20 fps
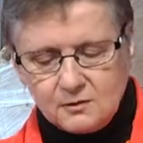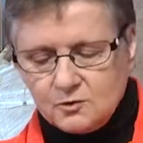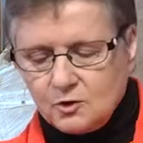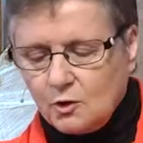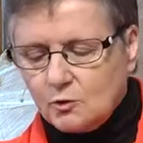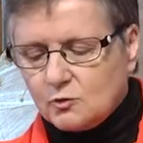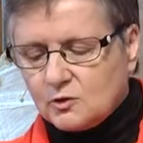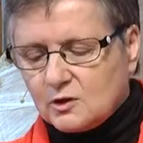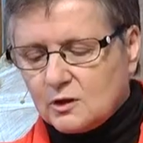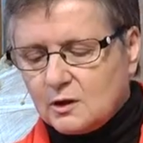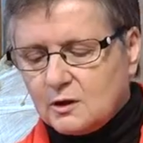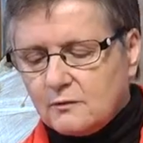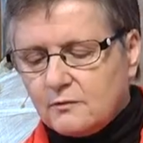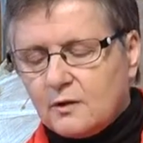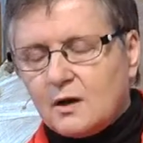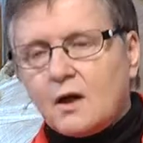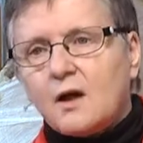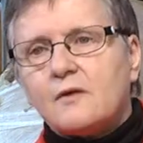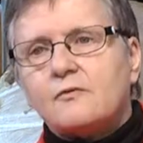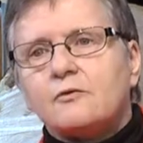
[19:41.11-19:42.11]
Don't live
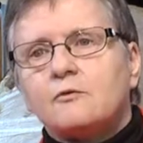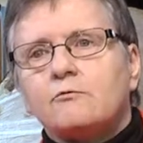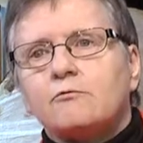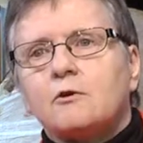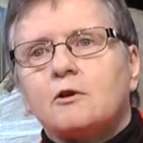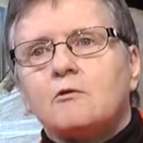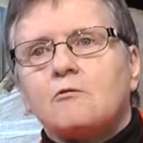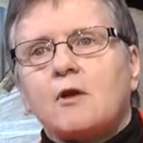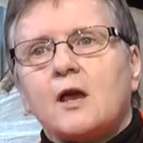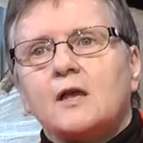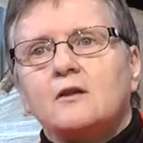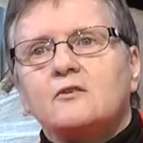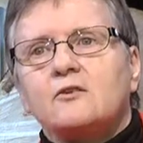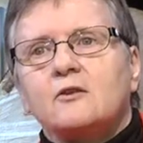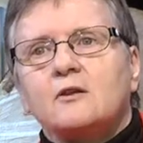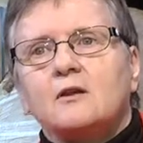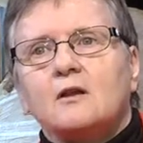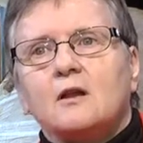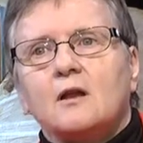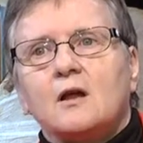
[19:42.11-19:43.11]
a life of regret
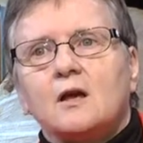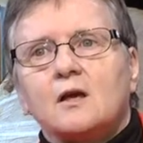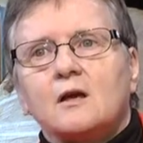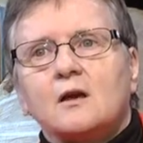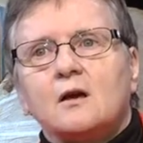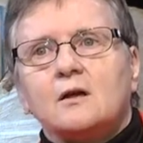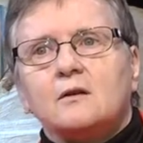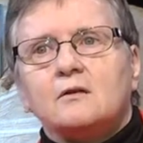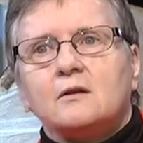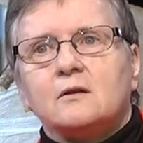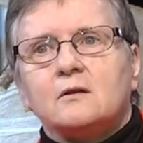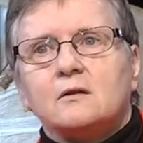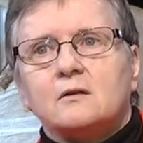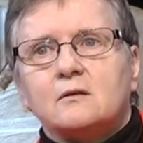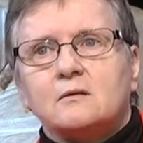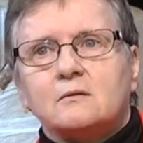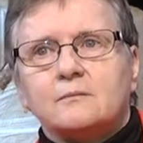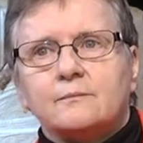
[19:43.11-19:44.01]
like I did.